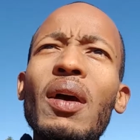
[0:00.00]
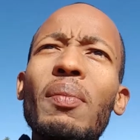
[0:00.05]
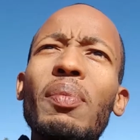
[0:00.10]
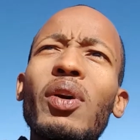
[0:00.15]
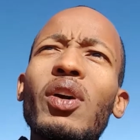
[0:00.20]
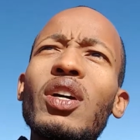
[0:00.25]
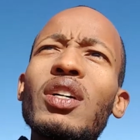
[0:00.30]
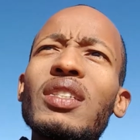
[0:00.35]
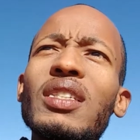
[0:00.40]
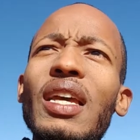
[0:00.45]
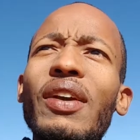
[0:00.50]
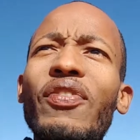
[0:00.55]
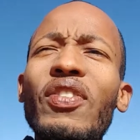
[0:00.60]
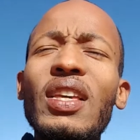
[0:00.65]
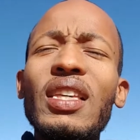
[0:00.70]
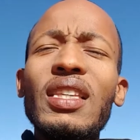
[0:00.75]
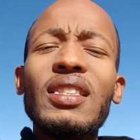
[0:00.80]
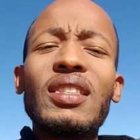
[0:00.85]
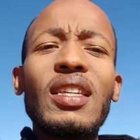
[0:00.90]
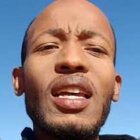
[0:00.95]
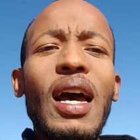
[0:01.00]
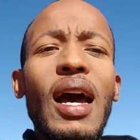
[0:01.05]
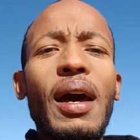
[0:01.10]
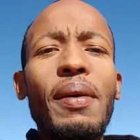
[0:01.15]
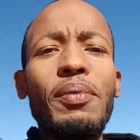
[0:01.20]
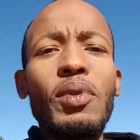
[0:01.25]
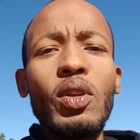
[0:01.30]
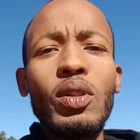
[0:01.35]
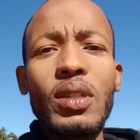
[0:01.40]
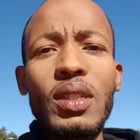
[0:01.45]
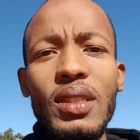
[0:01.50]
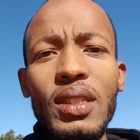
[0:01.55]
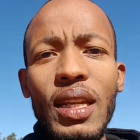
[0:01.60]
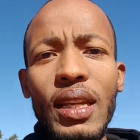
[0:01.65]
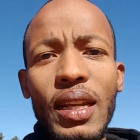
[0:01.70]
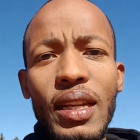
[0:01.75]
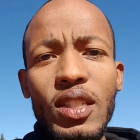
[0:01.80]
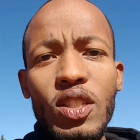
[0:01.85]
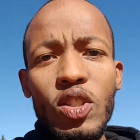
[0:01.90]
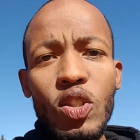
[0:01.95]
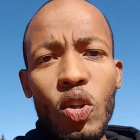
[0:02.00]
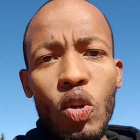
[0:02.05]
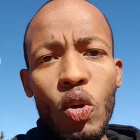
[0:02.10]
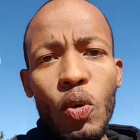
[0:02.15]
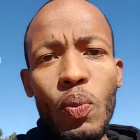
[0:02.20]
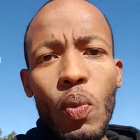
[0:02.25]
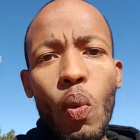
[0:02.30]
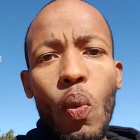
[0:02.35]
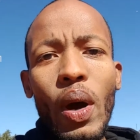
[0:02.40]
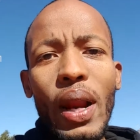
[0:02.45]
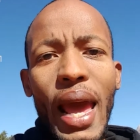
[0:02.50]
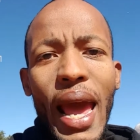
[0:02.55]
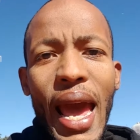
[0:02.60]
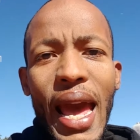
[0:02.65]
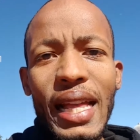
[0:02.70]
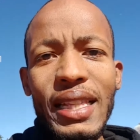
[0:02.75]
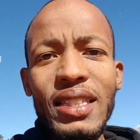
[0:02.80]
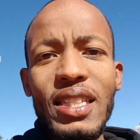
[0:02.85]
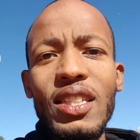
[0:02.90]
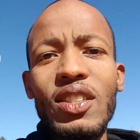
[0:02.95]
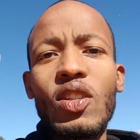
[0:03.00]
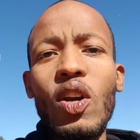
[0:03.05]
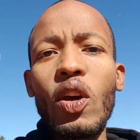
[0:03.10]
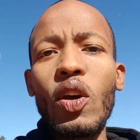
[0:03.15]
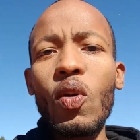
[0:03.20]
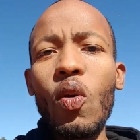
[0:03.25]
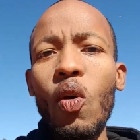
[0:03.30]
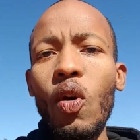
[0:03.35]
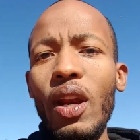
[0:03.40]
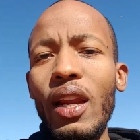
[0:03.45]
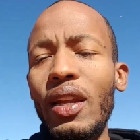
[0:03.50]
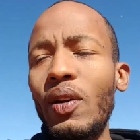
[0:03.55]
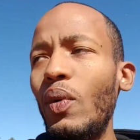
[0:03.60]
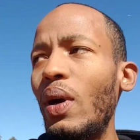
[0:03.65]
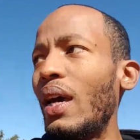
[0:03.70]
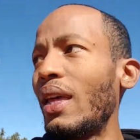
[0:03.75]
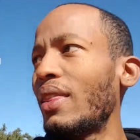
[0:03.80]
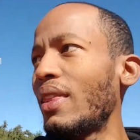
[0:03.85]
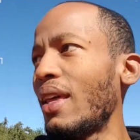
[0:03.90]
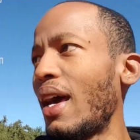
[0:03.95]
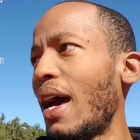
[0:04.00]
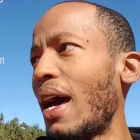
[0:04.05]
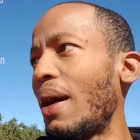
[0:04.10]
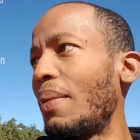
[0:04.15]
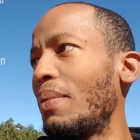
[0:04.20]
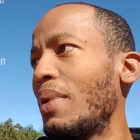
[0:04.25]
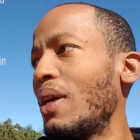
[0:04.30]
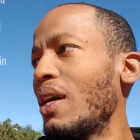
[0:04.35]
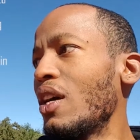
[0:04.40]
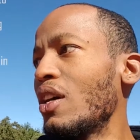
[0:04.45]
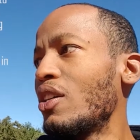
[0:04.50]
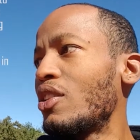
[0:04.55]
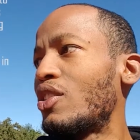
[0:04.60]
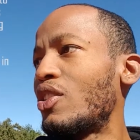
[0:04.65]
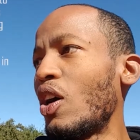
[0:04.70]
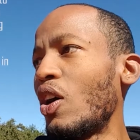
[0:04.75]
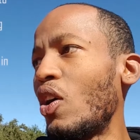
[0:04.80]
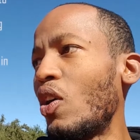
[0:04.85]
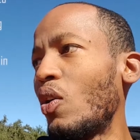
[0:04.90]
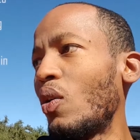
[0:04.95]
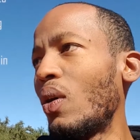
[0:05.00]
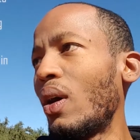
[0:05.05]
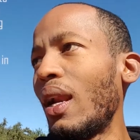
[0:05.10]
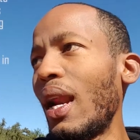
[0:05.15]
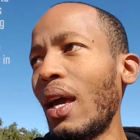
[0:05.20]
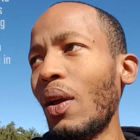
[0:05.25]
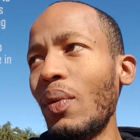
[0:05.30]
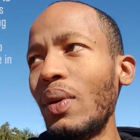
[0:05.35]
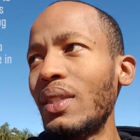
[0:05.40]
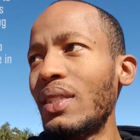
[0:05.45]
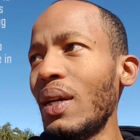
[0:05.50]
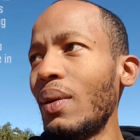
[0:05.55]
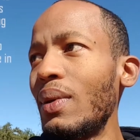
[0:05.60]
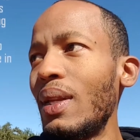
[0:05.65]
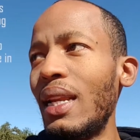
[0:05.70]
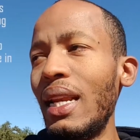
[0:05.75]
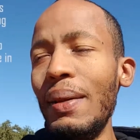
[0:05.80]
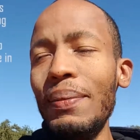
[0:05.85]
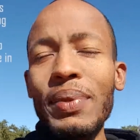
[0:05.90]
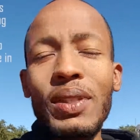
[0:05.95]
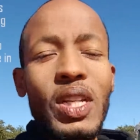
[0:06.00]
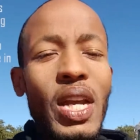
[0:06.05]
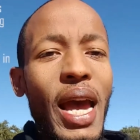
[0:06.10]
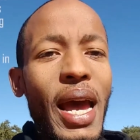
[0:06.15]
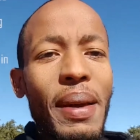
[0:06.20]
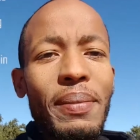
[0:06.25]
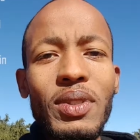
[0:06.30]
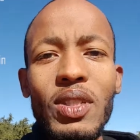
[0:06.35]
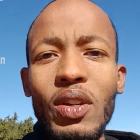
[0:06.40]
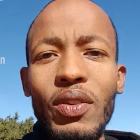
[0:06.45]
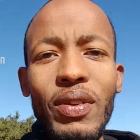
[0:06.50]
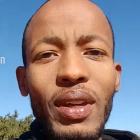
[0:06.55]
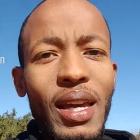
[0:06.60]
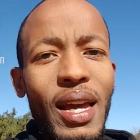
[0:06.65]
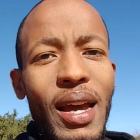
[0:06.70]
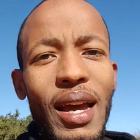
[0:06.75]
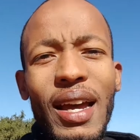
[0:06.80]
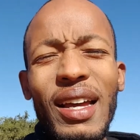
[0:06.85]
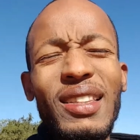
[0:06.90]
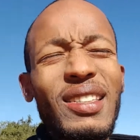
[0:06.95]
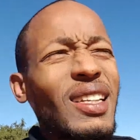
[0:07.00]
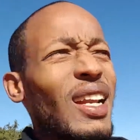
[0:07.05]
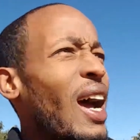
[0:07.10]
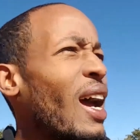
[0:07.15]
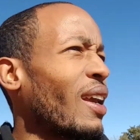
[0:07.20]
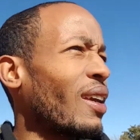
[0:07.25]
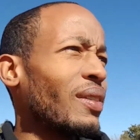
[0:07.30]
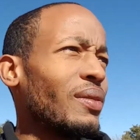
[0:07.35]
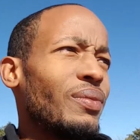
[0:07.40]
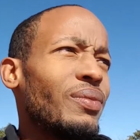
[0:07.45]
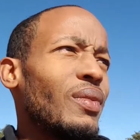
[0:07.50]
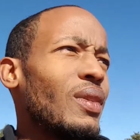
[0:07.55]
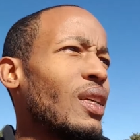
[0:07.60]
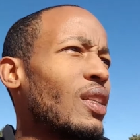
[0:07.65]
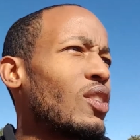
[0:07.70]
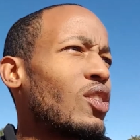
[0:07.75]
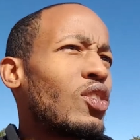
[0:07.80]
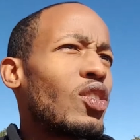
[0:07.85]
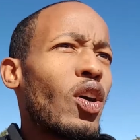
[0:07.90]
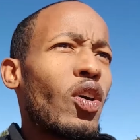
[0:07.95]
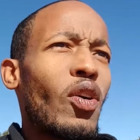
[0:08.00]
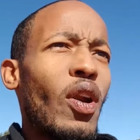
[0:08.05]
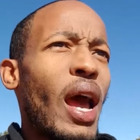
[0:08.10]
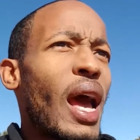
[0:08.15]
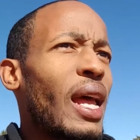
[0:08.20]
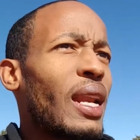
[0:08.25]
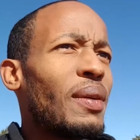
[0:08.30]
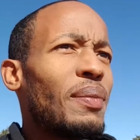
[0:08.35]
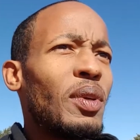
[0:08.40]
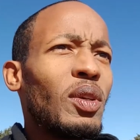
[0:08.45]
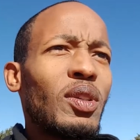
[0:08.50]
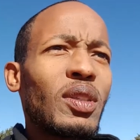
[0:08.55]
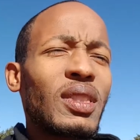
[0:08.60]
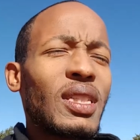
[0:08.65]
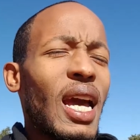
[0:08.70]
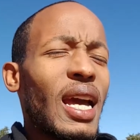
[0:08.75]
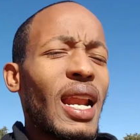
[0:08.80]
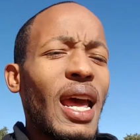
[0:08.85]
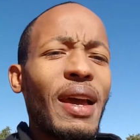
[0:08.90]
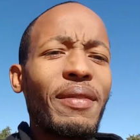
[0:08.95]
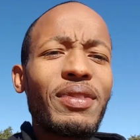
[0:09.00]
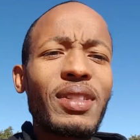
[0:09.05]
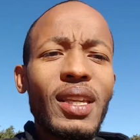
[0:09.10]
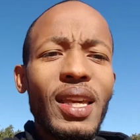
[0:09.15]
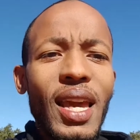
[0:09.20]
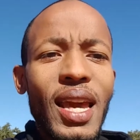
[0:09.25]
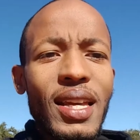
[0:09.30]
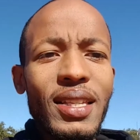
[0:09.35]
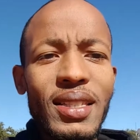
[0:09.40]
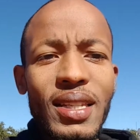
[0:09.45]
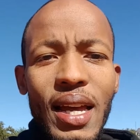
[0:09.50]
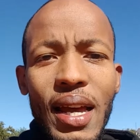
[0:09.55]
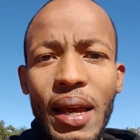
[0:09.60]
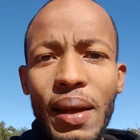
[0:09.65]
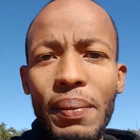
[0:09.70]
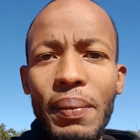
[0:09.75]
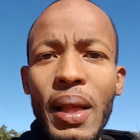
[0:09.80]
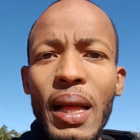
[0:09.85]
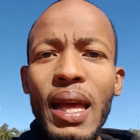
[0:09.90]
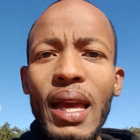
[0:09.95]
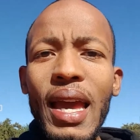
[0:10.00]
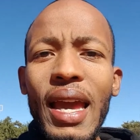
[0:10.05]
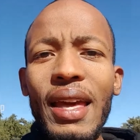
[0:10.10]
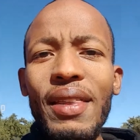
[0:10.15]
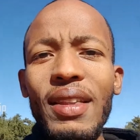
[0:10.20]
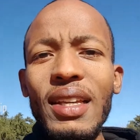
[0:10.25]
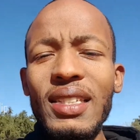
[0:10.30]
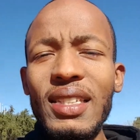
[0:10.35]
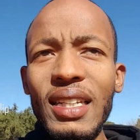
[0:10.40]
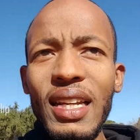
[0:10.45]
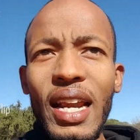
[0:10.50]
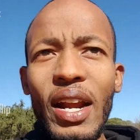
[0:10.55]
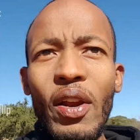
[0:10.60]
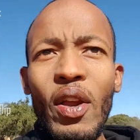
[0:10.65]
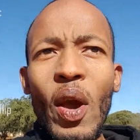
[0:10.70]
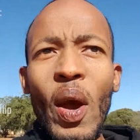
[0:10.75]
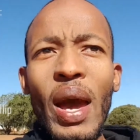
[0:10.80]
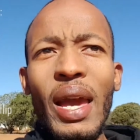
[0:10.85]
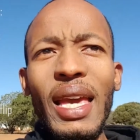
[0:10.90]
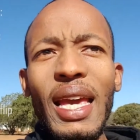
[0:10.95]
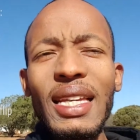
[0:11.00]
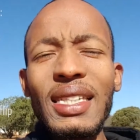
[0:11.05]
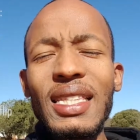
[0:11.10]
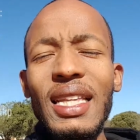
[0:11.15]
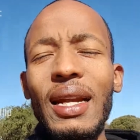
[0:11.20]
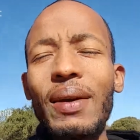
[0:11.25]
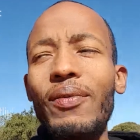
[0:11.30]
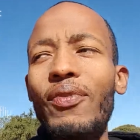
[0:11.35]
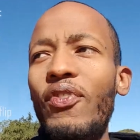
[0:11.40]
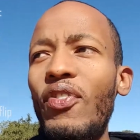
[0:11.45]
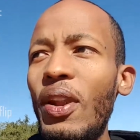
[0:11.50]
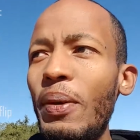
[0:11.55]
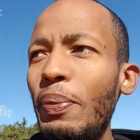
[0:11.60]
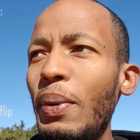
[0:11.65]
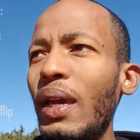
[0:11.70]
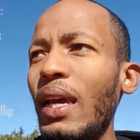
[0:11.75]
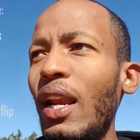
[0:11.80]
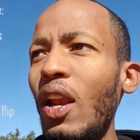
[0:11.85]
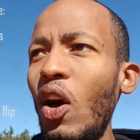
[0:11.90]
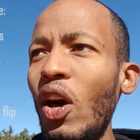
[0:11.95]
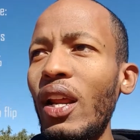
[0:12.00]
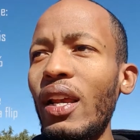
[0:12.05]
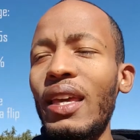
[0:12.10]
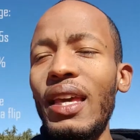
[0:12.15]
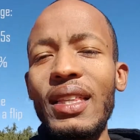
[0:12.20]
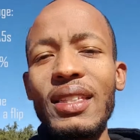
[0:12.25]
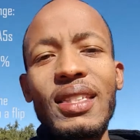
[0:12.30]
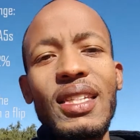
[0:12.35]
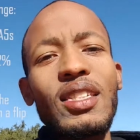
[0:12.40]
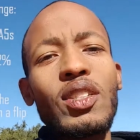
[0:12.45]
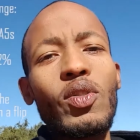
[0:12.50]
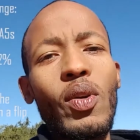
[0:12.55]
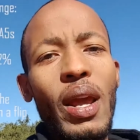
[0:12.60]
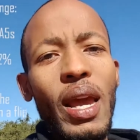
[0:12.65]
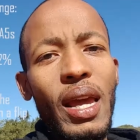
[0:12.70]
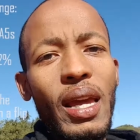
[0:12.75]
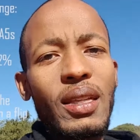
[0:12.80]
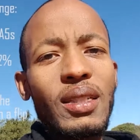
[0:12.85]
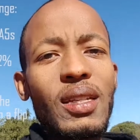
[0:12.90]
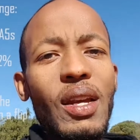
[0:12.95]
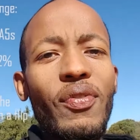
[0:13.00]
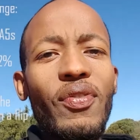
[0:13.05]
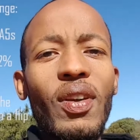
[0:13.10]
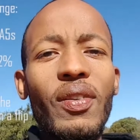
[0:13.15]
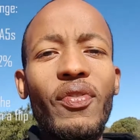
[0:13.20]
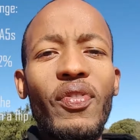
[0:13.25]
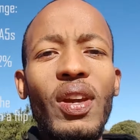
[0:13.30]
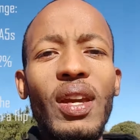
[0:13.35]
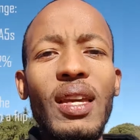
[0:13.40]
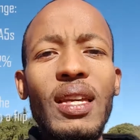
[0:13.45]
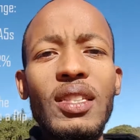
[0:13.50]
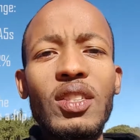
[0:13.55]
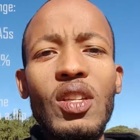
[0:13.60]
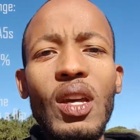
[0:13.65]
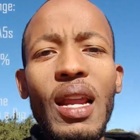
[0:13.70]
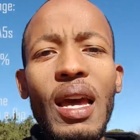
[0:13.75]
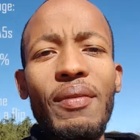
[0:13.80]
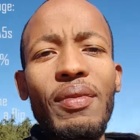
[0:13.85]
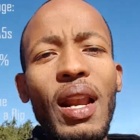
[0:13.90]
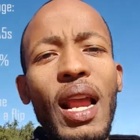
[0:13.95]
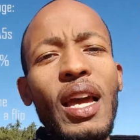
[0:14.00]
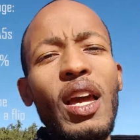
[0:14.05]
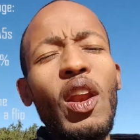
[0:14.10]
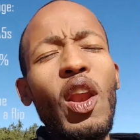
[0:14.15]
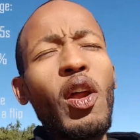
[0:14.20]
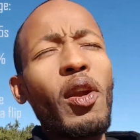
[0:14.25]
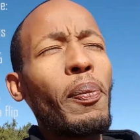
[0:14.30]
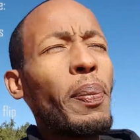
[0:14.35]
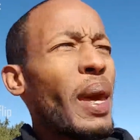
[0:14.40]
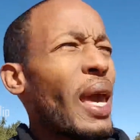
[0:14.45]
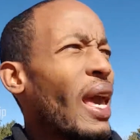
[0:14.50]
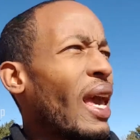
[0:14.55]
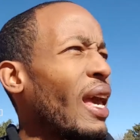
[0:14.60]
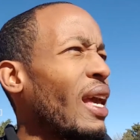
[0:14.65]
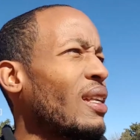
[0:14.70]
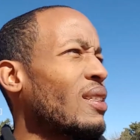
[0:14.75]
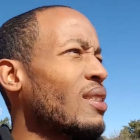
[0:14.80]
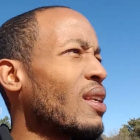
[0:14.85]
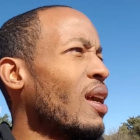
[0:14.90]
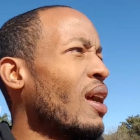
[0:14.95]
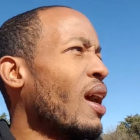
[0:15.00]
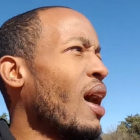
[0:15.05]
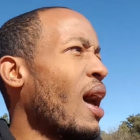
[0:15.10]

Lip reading: because if he's, you just need to assume what hands he's going all in with. So like when someone limp jams over here, it's like, it's so random, you just kind of have to guess. In this scenario, I guess that I'm flipping a lot against his range. I figure he's going to have like a lot of pairs,